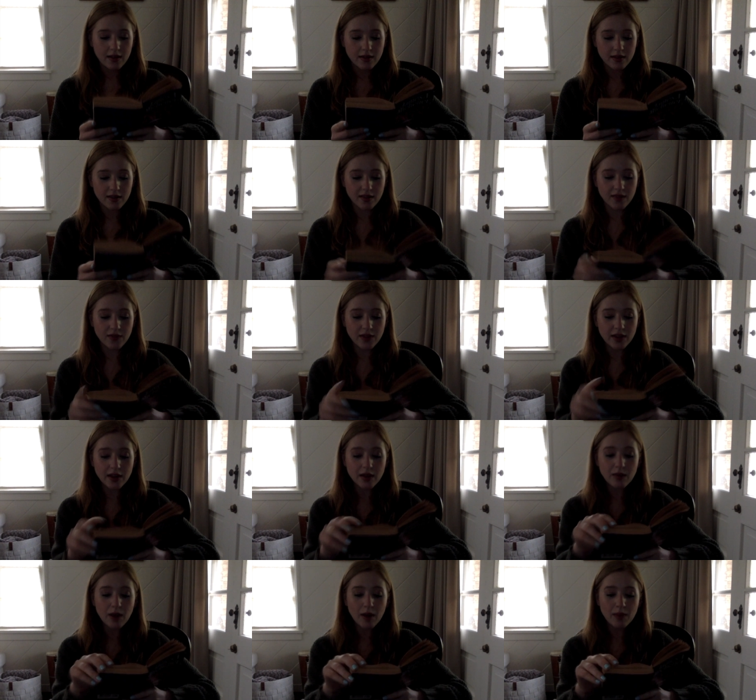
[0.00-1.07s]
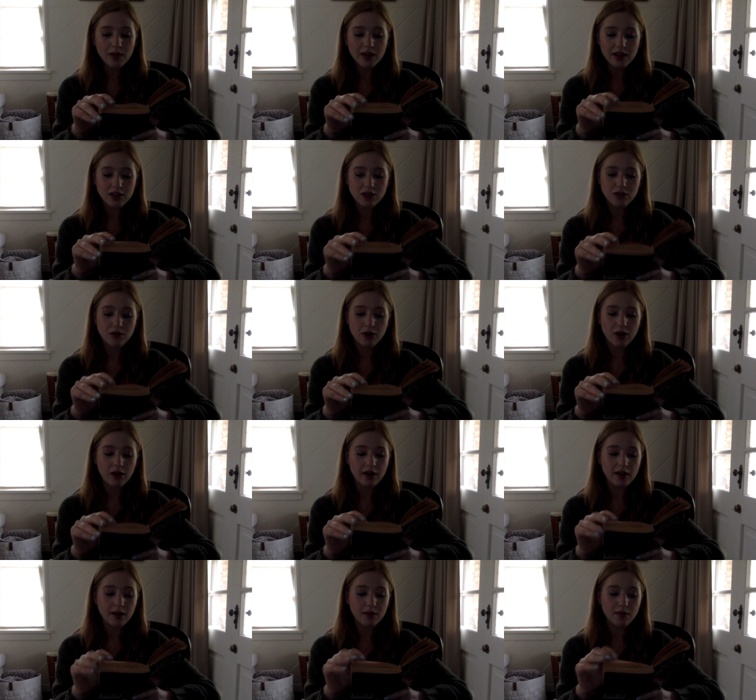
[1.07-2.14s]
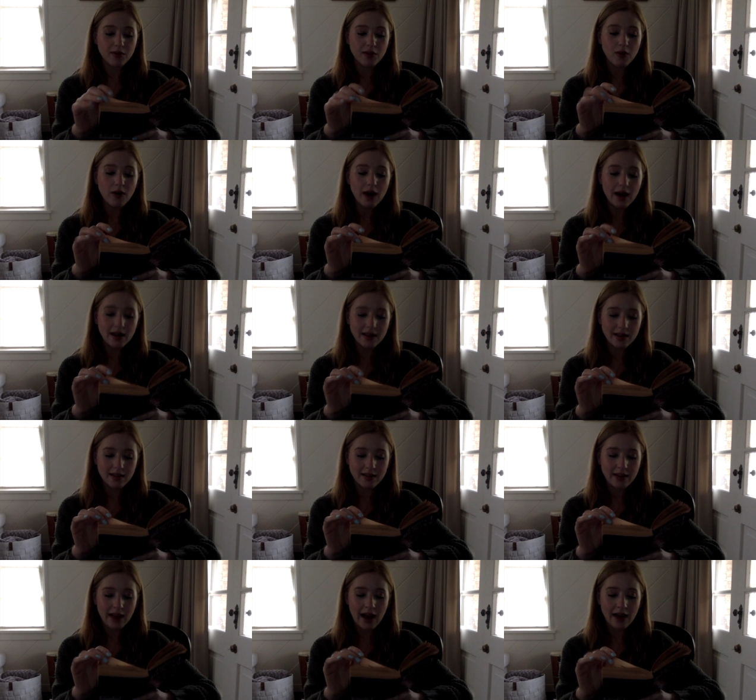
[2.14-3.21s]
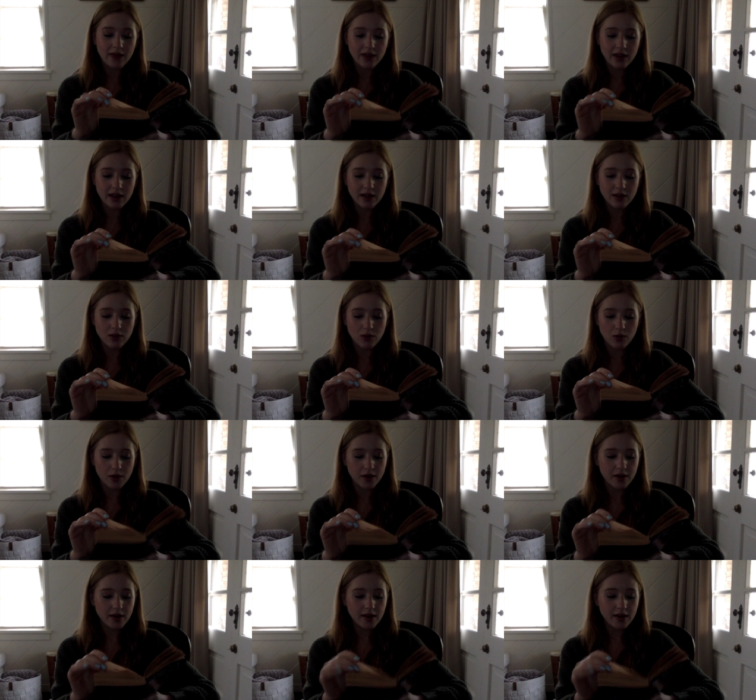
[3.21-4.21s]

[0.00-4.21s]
The civilian population regarded him so highly as an advocate in court